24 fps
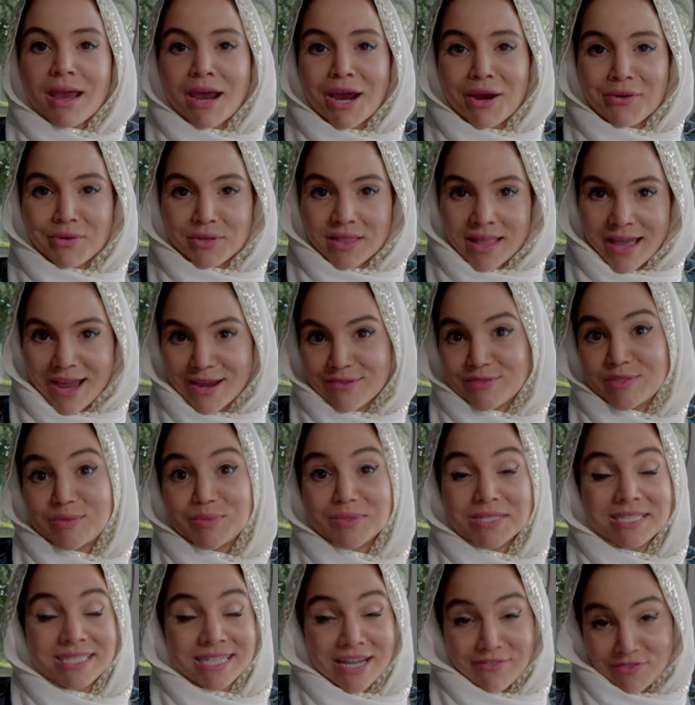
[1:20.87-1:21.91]
Our lives
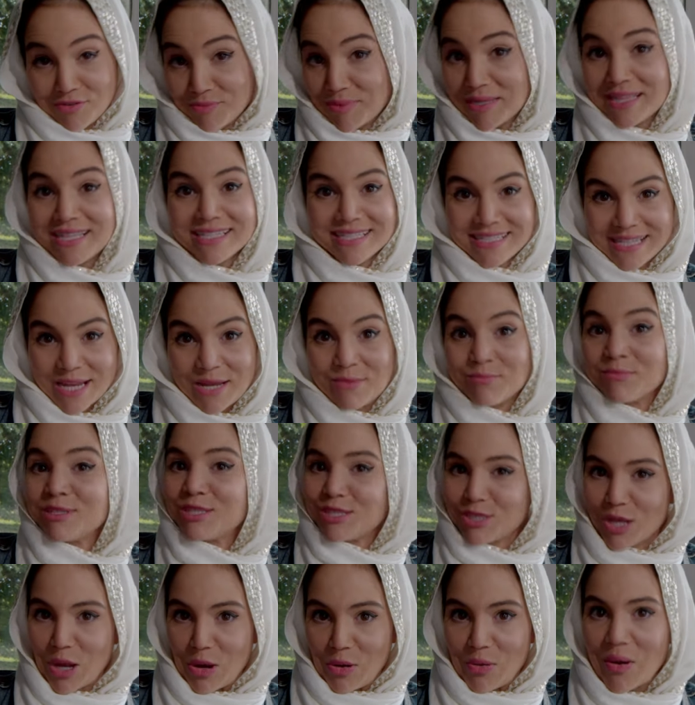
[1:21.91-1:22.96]
will never be the same,
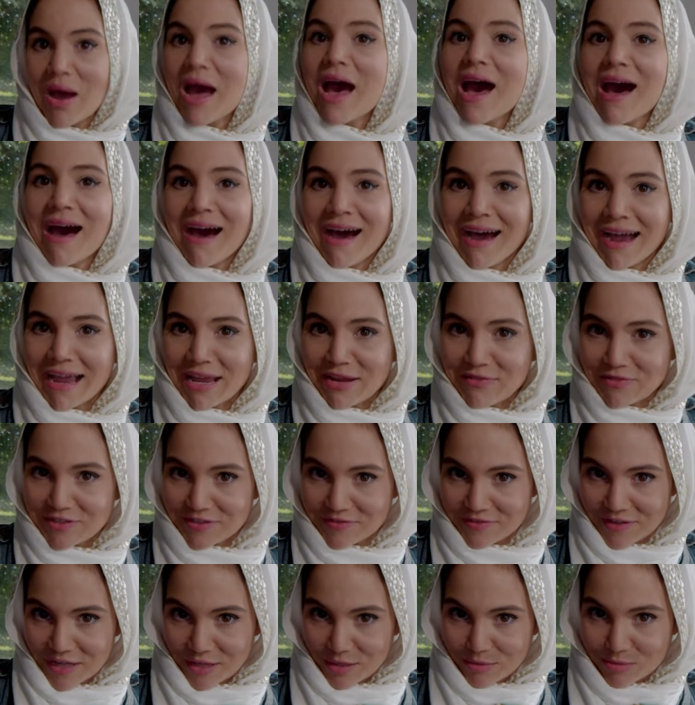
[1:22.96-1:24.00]
so I have
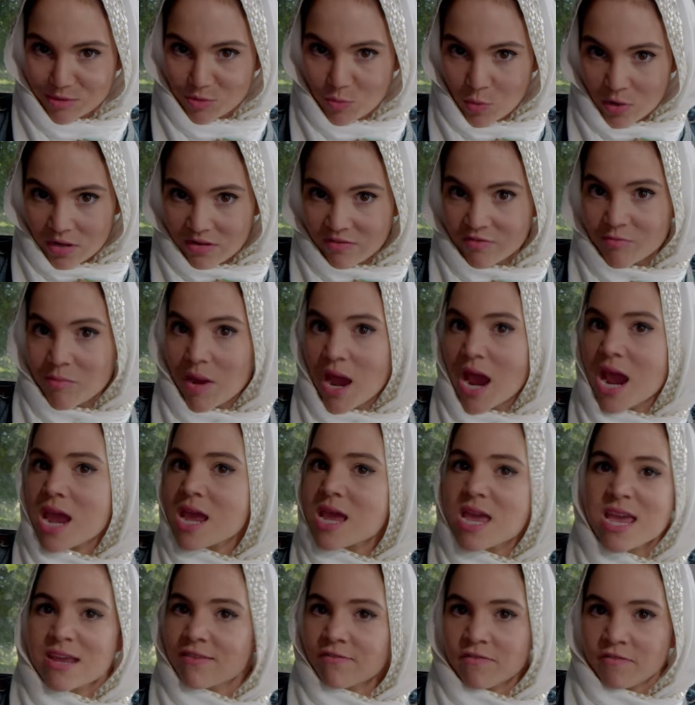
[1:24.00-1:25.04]
developed one of my
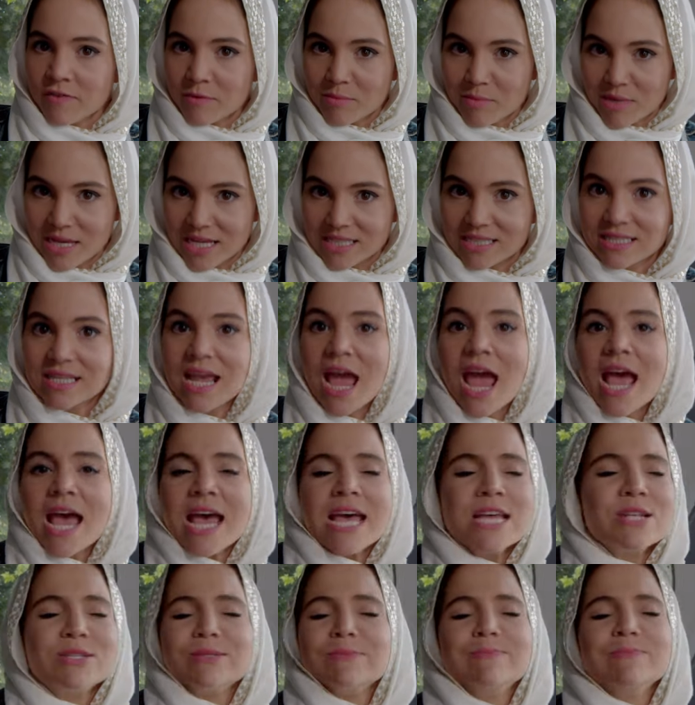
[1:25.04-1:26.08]
infamous
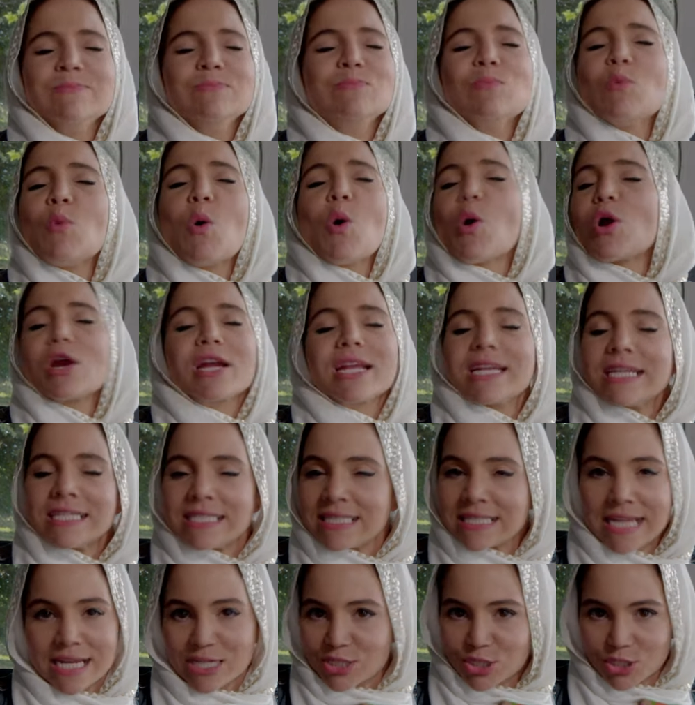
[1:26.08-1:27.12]

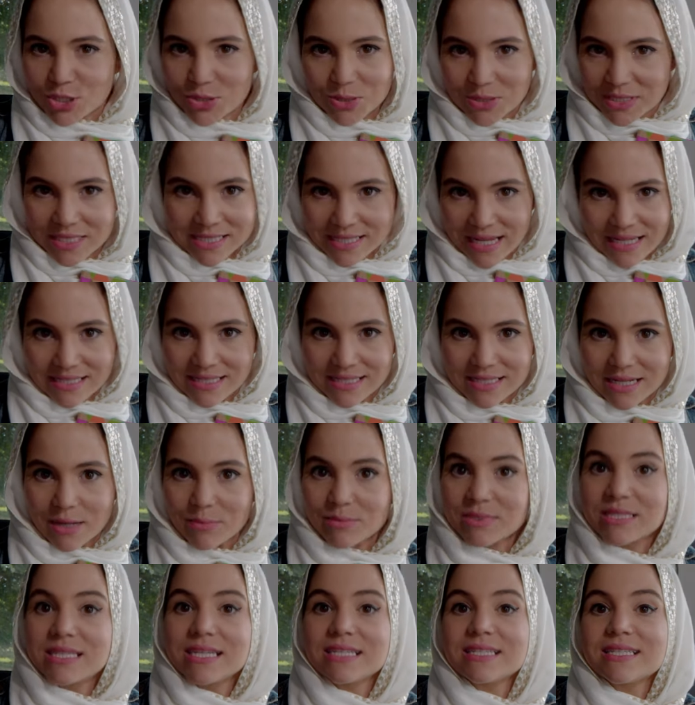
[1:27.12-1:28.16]
organizational
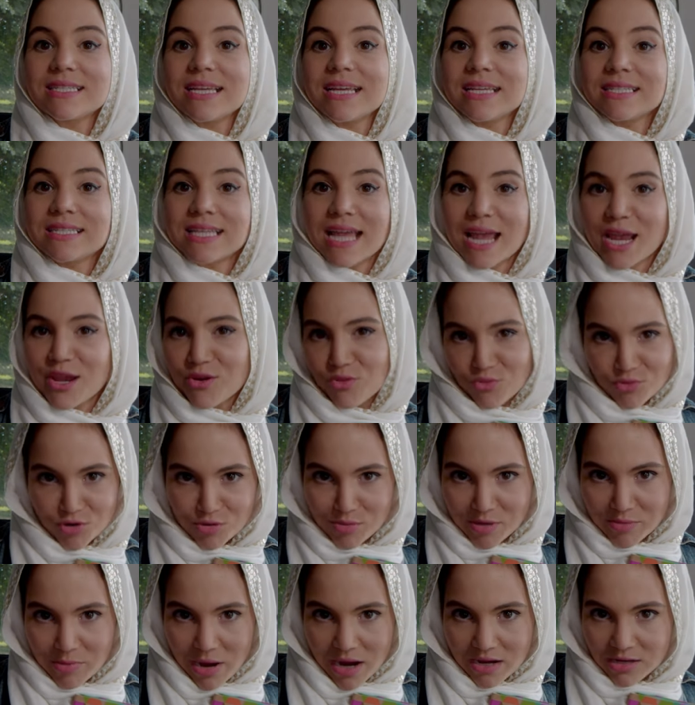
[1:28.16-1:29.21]
systems. This is a
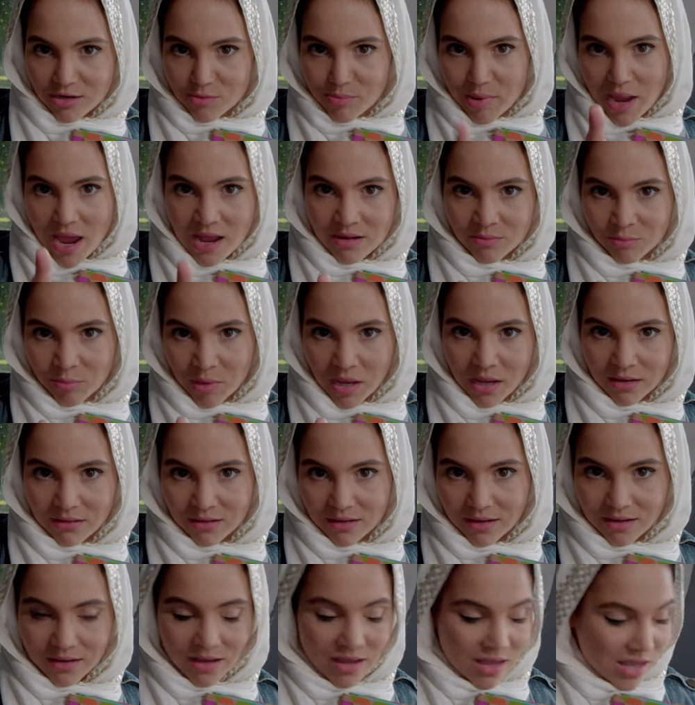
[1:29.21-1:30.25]
Ruby Binder, patent
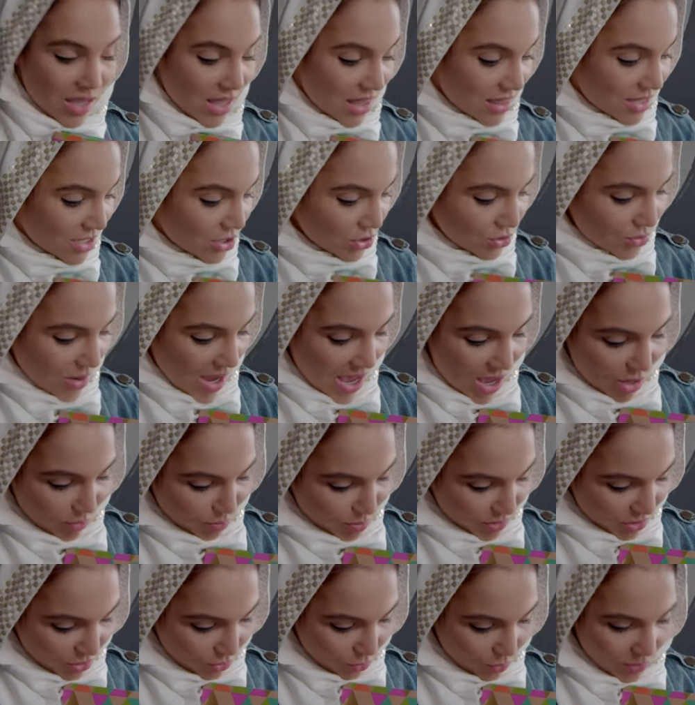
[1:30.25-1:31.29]
pending, to
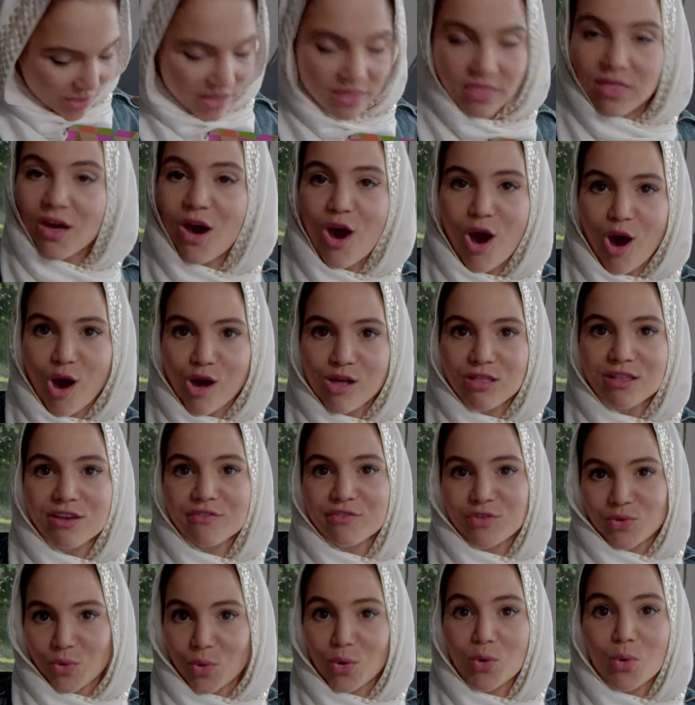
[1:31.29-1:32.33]
help you with all
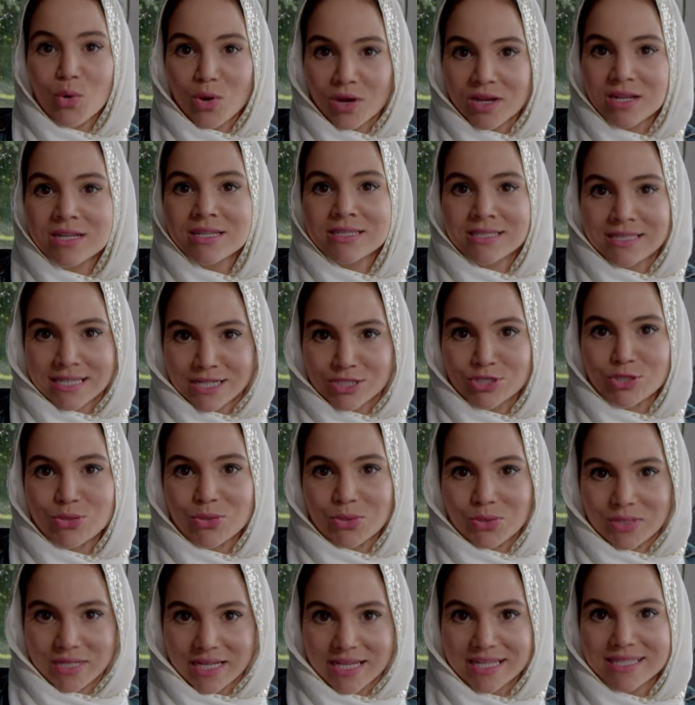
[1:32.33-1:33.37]
of your
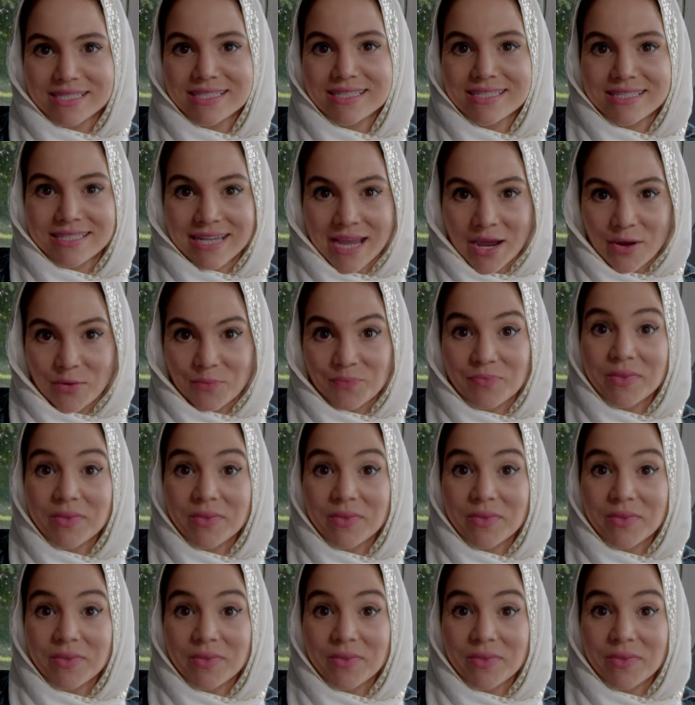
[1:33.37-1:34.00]
organizational needs. Now,